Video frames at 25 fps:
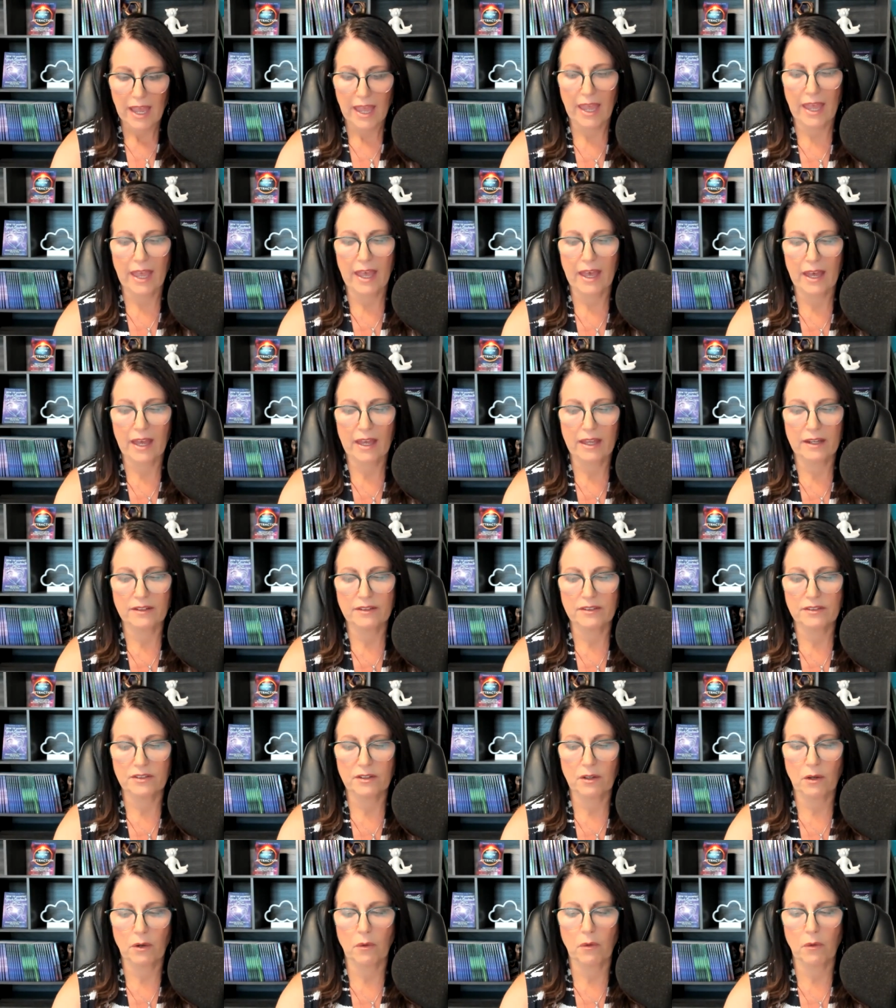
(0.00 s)
And
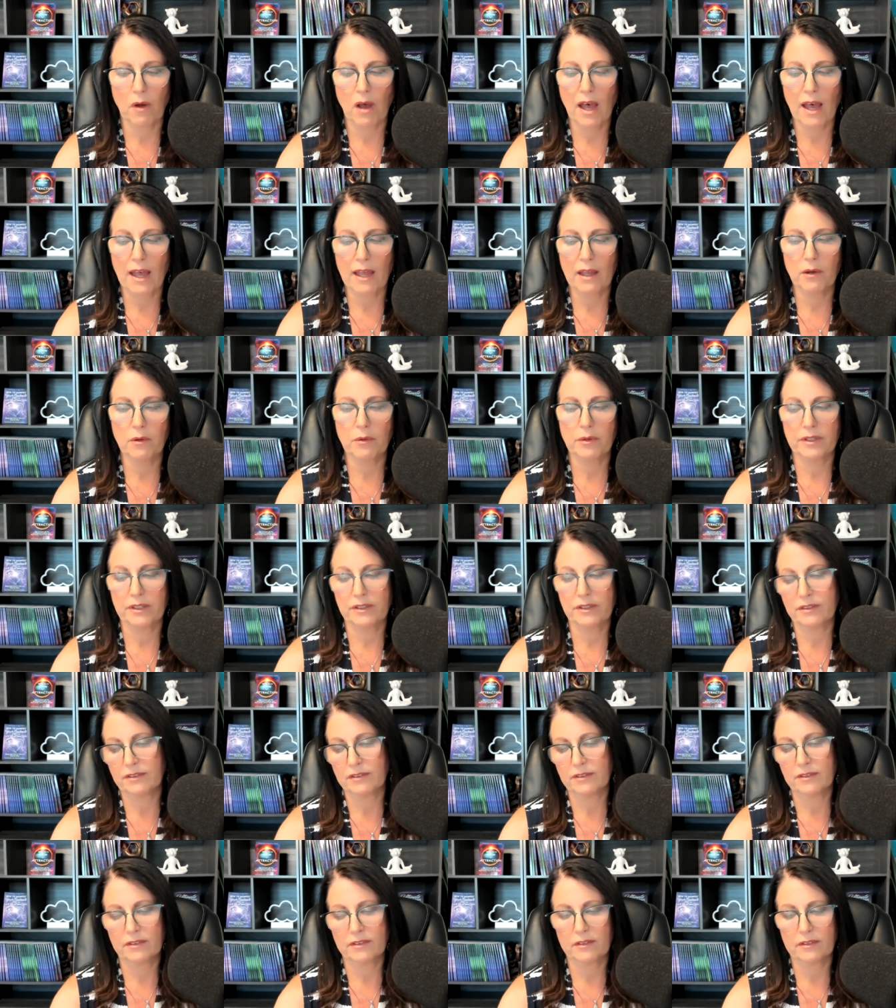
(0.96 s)
so I
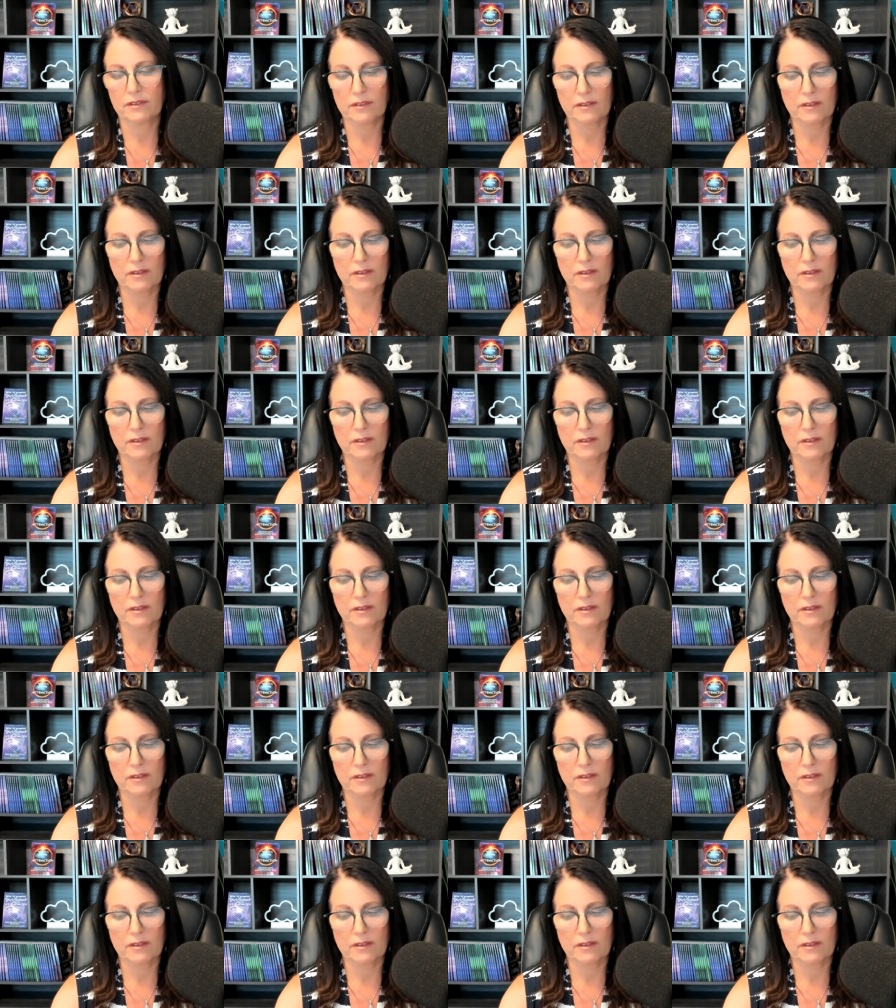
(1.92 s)
always